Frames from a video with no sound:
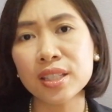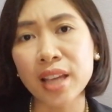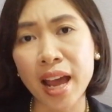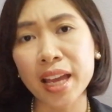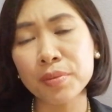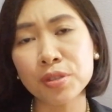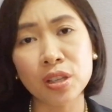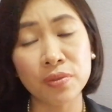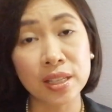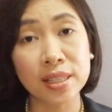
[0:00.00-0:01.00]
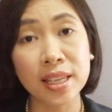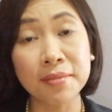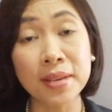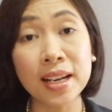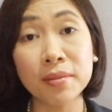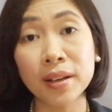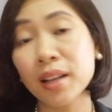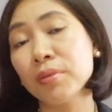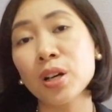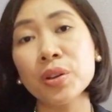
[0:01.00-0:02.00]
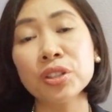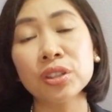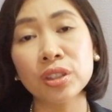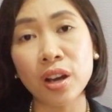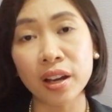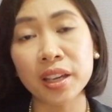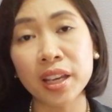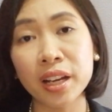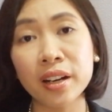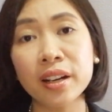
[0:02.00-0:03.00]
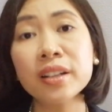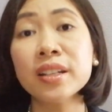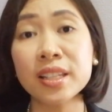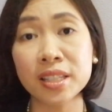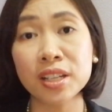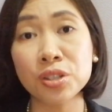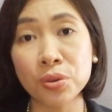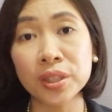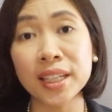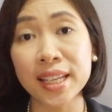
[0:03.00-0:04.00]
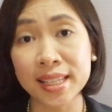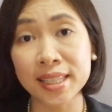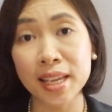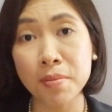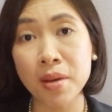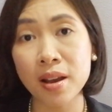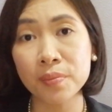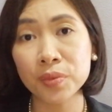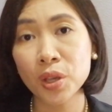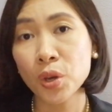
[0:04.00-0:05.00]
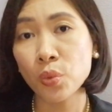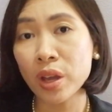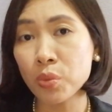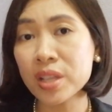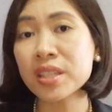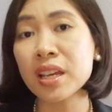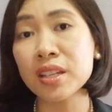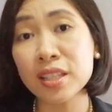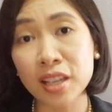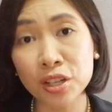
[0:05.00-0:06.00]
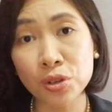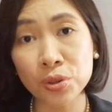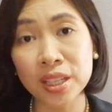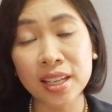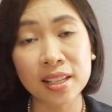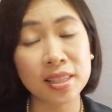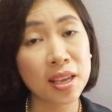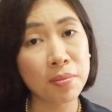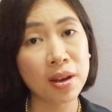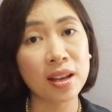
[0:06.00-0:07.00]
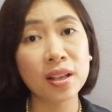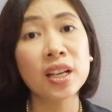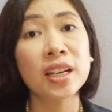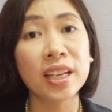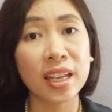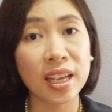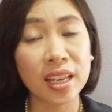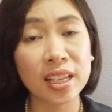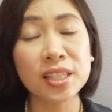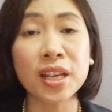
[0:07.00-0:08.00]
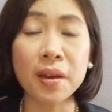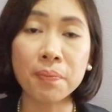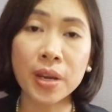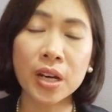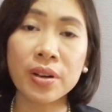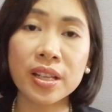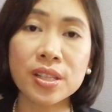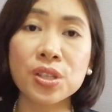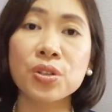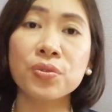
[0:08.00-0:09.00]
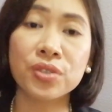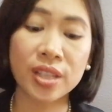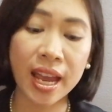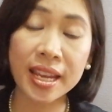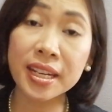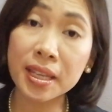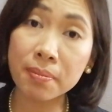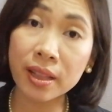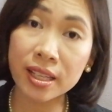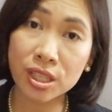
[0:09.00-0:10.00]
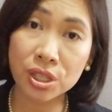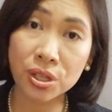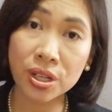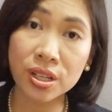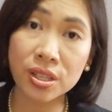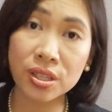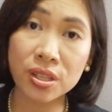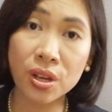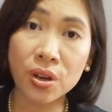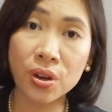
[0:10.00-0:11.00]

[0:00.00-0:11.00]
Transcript: types of eczema, but I'm going to talk here dyshidrotic eczema. When we say dyshidrotic eczema, it is the appearance of tiny blisters